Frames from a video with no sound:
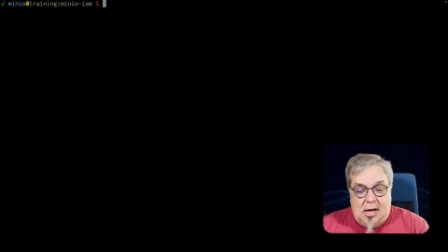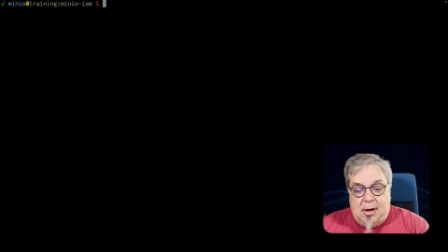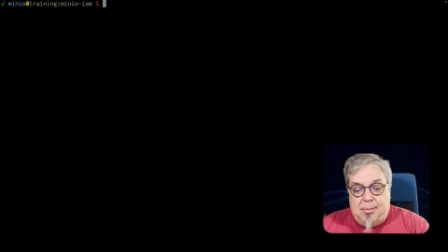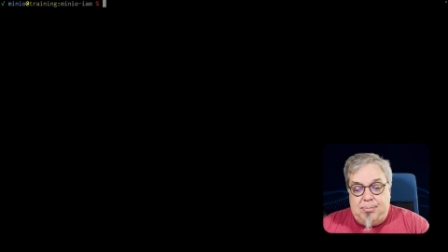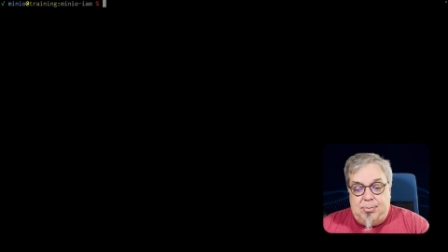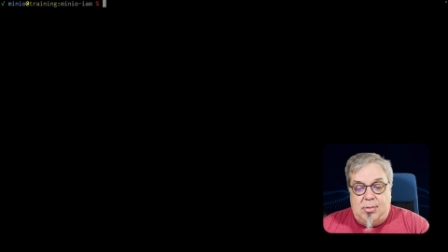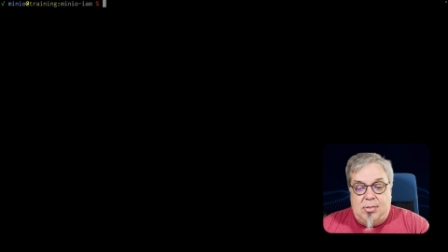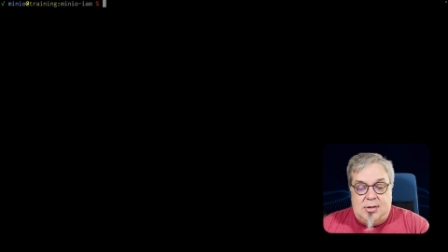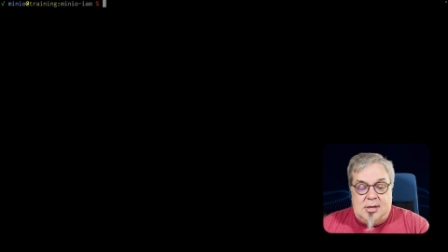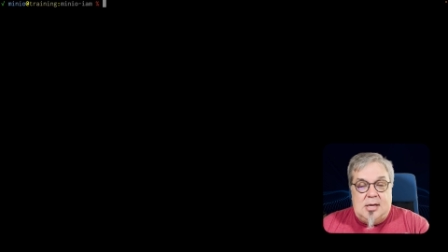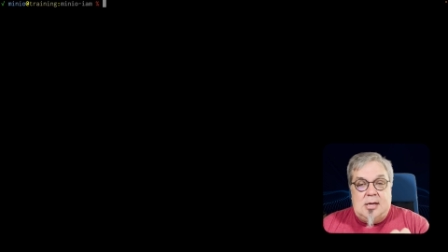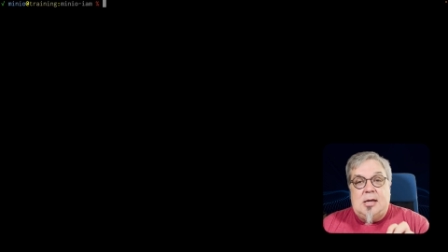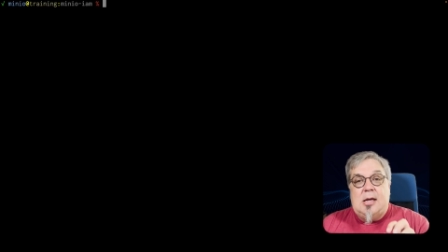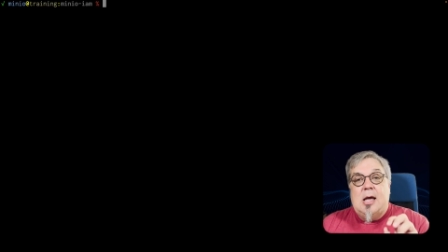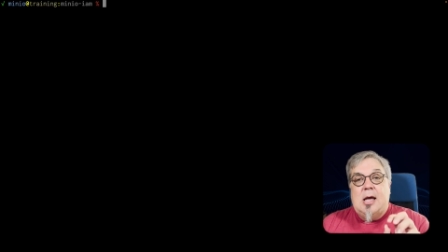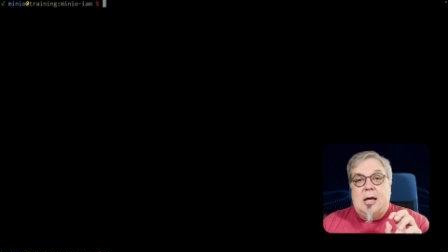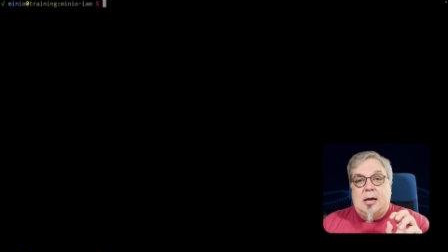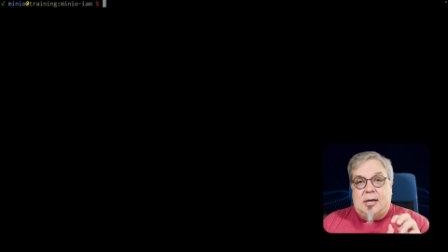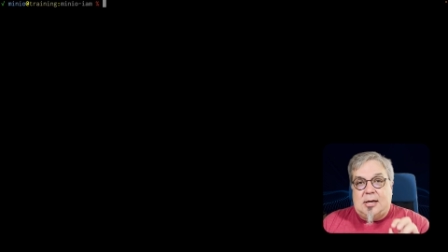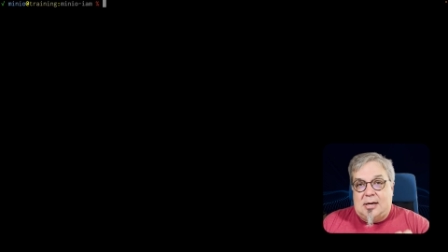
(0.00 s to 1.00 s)
up
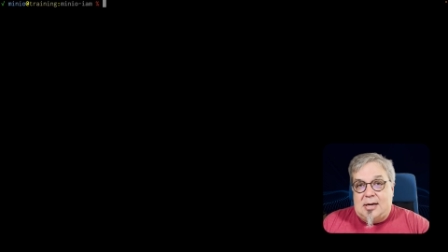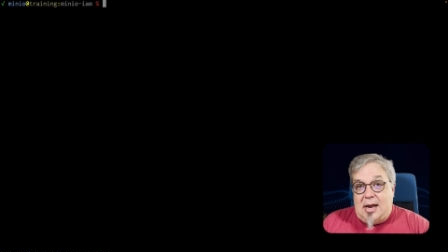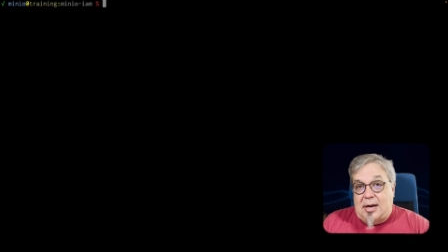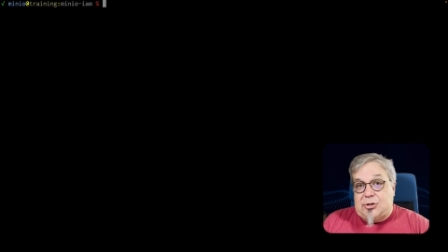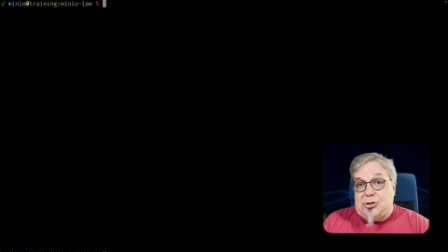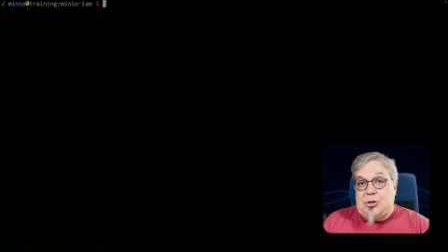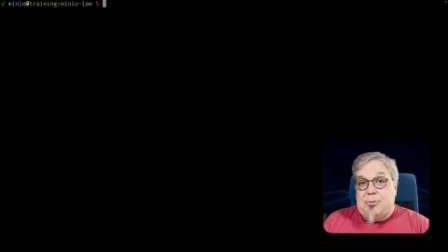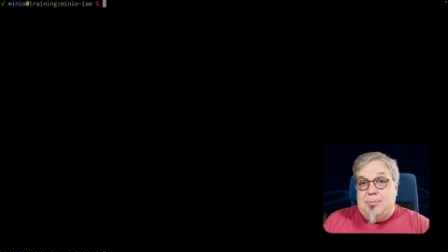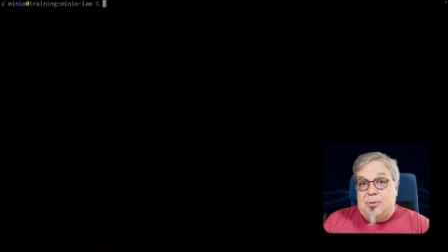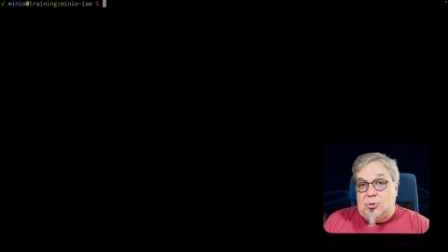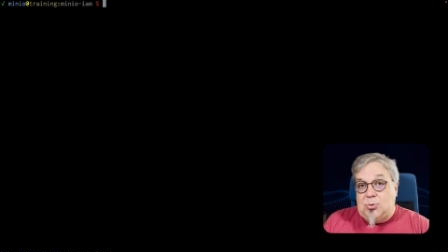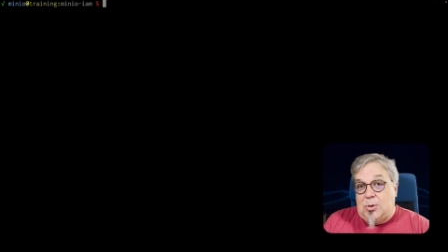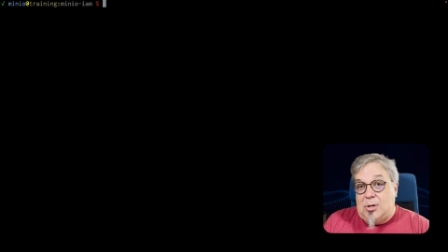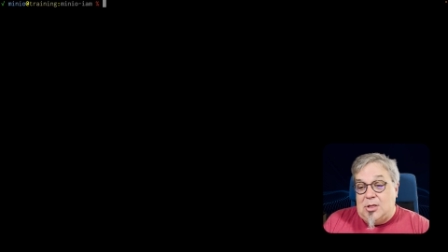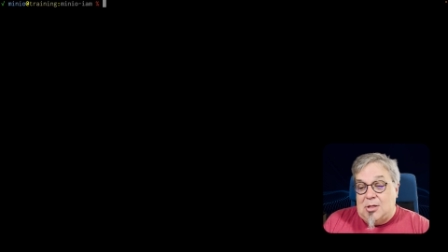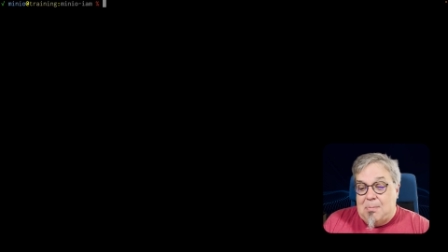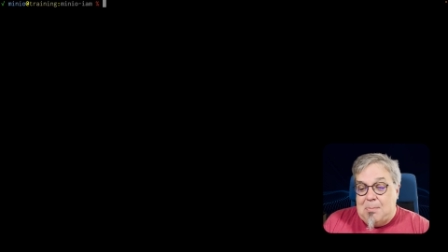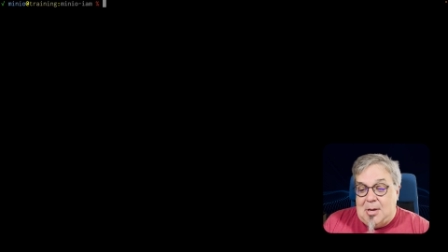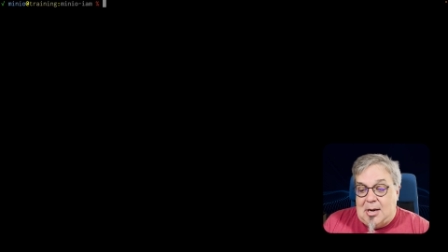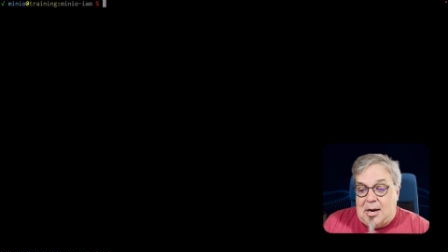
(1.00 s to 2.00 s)
the connection
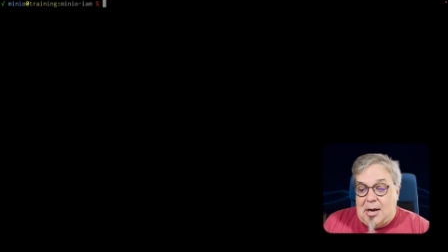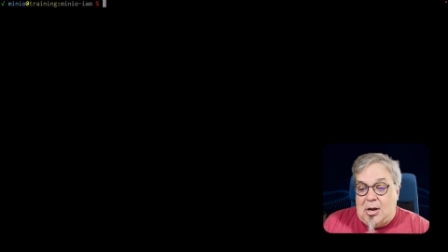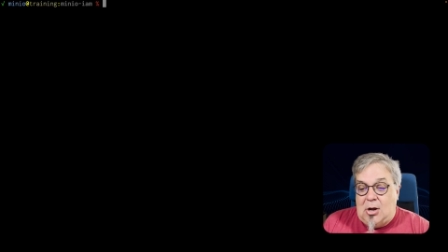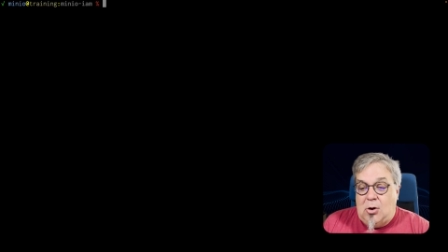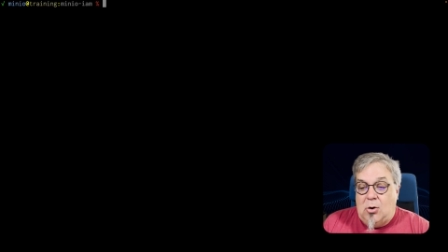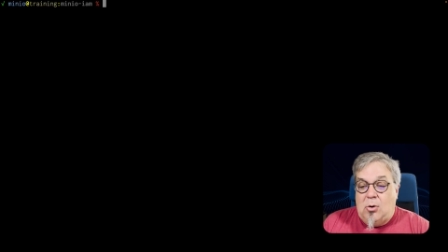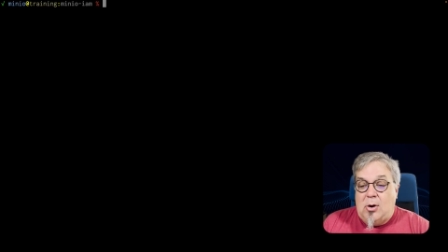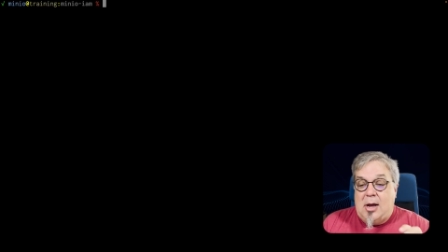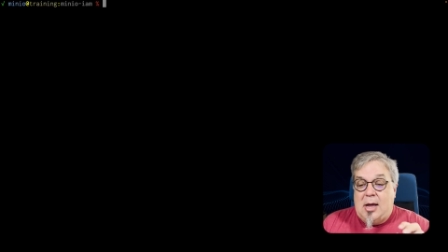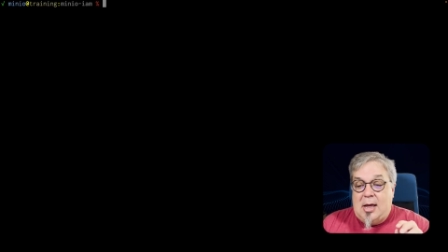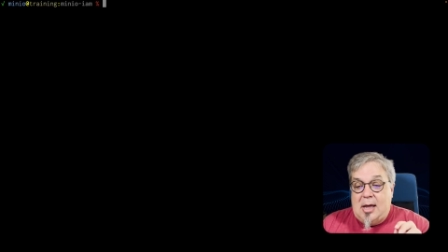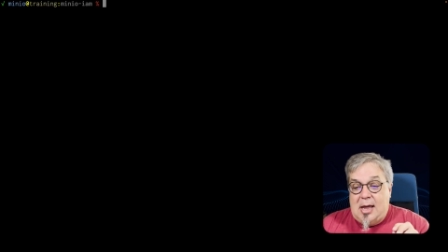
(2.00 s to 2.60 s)
between the MinIO